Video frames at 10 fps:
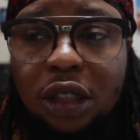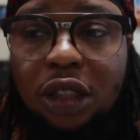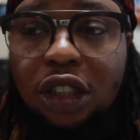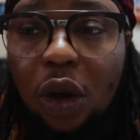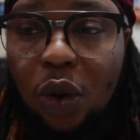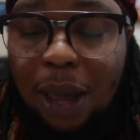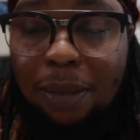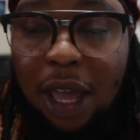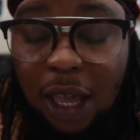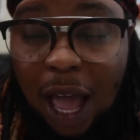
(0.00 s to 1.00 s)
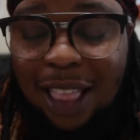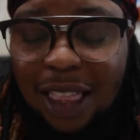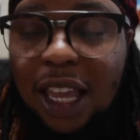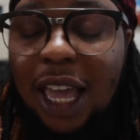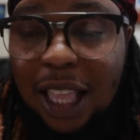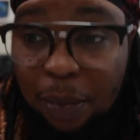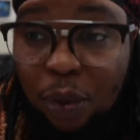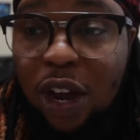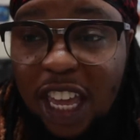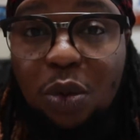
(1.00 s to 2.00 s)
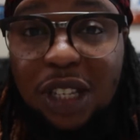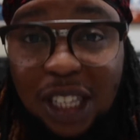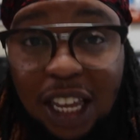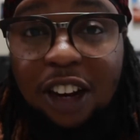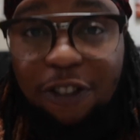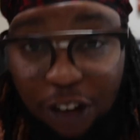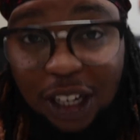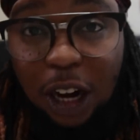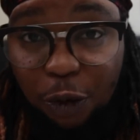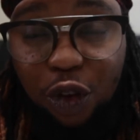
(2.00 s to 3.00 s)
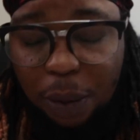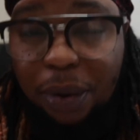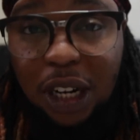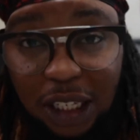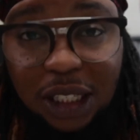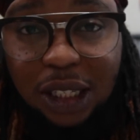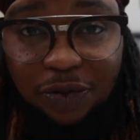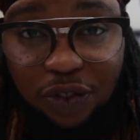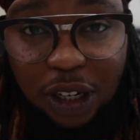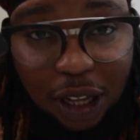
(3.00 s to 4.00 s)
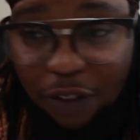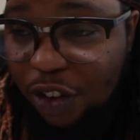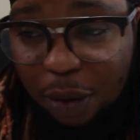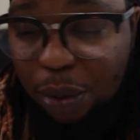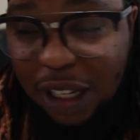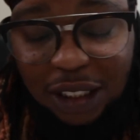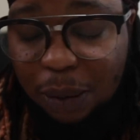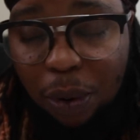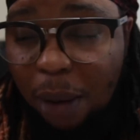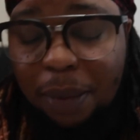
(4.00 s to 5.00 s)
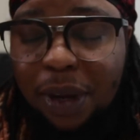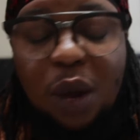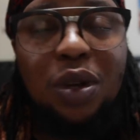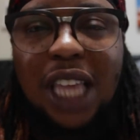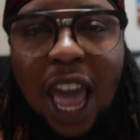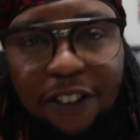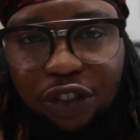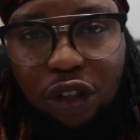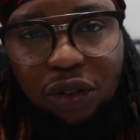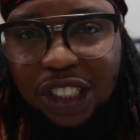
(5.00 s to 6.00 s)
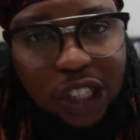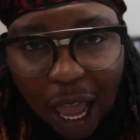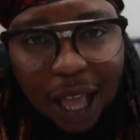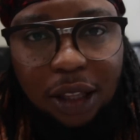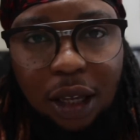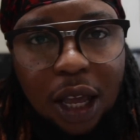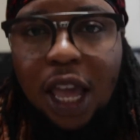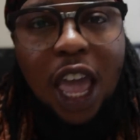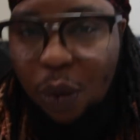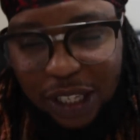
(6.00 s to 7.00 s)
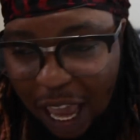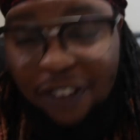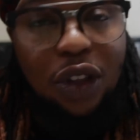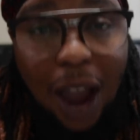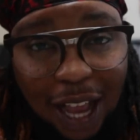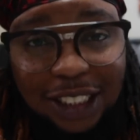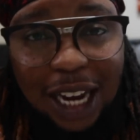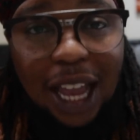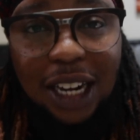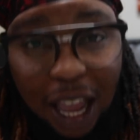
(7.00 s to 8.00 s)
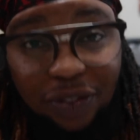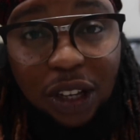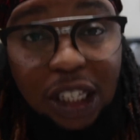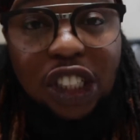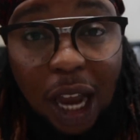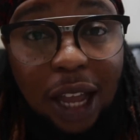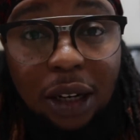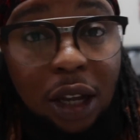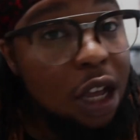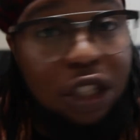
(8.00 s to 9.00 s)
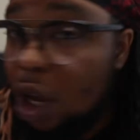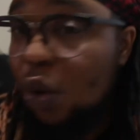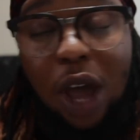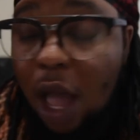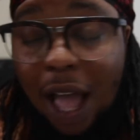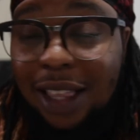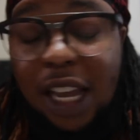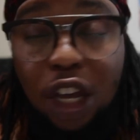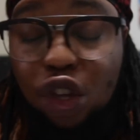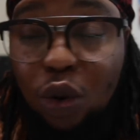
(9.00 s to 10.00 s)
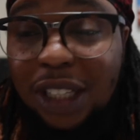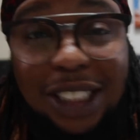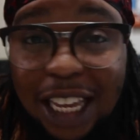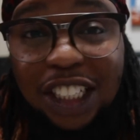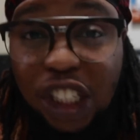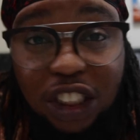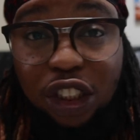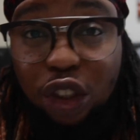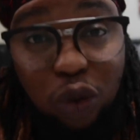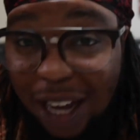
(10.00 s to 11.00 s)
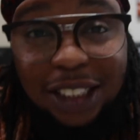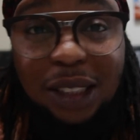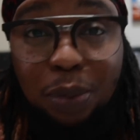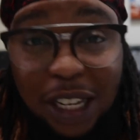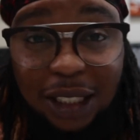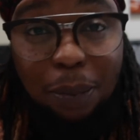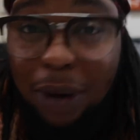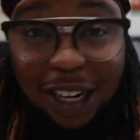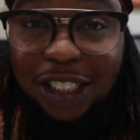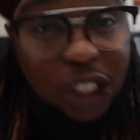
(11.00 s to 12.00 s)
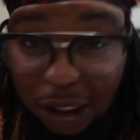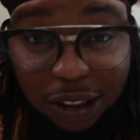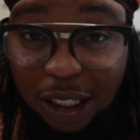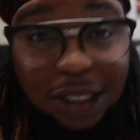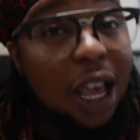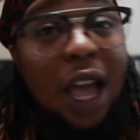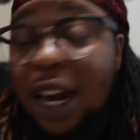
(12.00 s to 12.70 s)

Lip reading: So I think at that point he was saying Philadelphia Police Department, but it was after the shot. It was after I shot and after he shot. So, nigga, you could say Jesus Christ, plead the blood of Jesus.